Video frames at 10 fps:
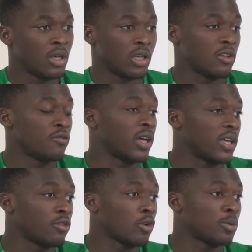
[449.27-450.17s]
And if you're
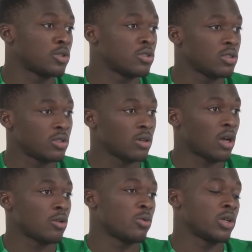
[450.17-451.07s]
given opportunity,
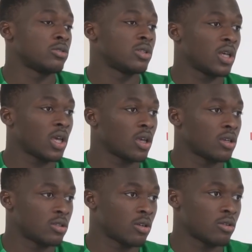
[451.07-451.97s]
are you ready to take
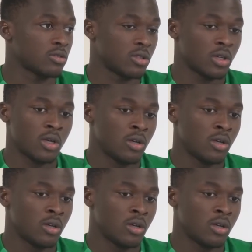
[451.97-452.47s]
it? Because